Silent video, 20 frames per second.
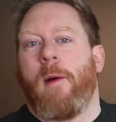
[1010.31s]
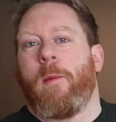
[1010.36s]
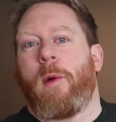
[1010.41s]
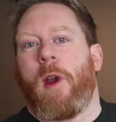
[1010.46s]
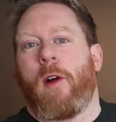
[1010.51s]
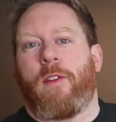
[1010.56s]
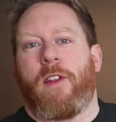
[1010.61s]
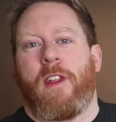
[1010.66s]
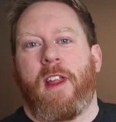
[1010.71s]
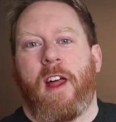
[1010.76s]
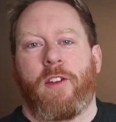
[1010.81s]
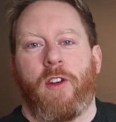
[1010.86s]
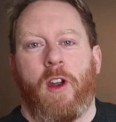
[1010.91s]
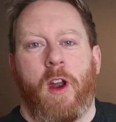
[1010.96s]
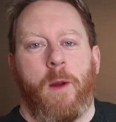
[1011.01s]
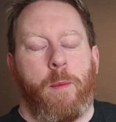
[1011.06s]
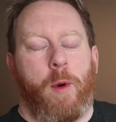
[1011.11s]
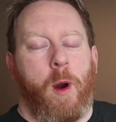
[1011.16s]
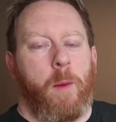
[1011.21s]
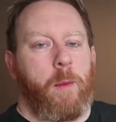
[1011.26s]
but obviously that's
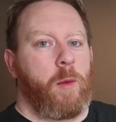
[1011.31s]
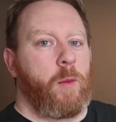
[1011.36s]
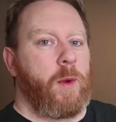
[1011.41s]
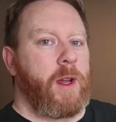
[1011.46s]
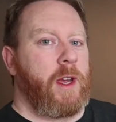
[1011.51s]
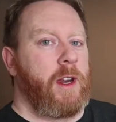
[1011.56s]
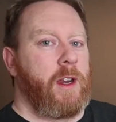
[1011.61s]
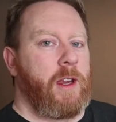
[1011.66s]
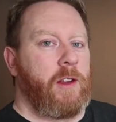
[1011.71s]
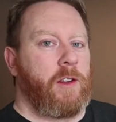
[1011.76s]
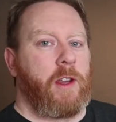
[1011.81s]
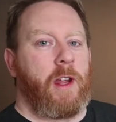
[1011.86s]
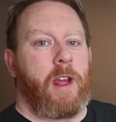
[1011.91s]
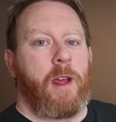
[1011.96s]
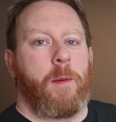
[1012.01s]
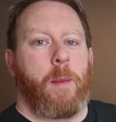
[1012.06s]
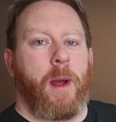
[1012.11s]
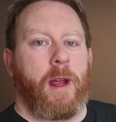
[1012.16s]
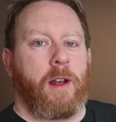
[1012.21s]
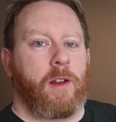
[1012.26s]
not a problem. We can
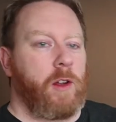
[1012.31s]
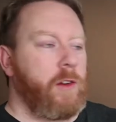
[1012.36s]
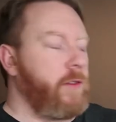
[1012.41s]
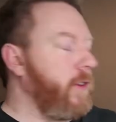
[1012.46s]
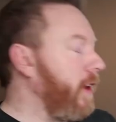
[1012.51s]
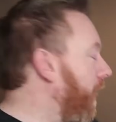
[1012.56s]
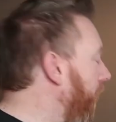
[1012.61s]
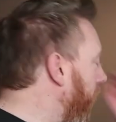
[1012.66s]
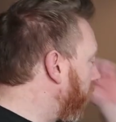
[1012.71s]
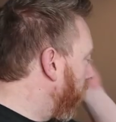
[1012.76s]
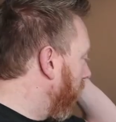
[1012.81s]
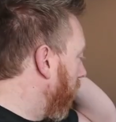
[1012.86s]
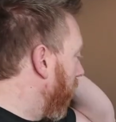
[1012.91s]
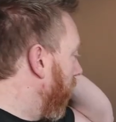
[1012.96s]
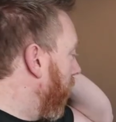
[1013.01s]
easily paint over that.